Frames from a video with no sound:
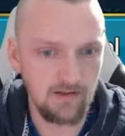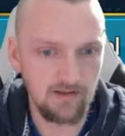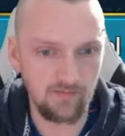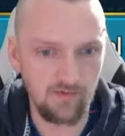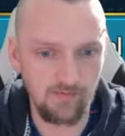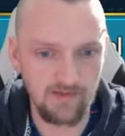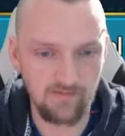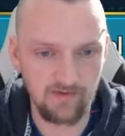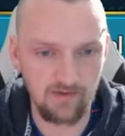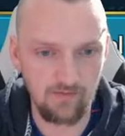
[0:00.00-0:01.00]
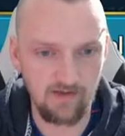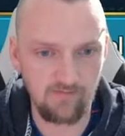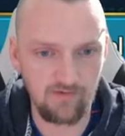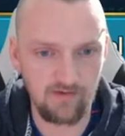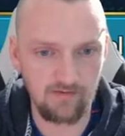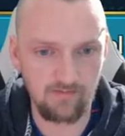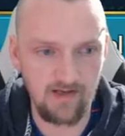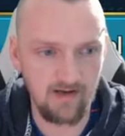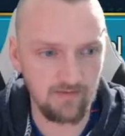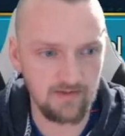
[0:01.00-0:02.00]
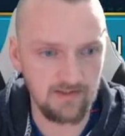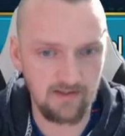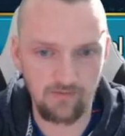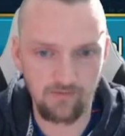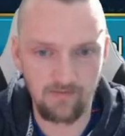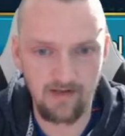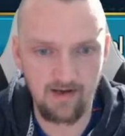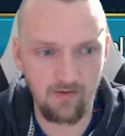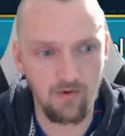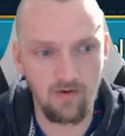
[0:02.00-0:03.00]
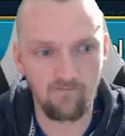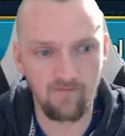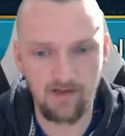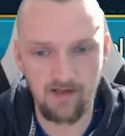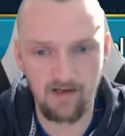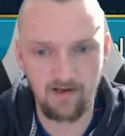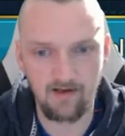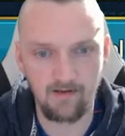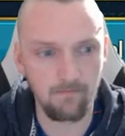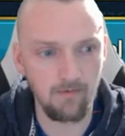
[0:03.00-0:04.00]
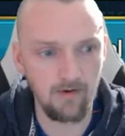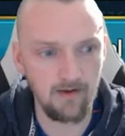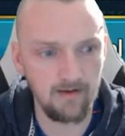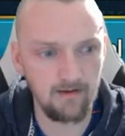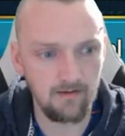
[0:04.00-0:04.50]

The problem is if I don't get rid of them now and sell them now, I'll forget, and my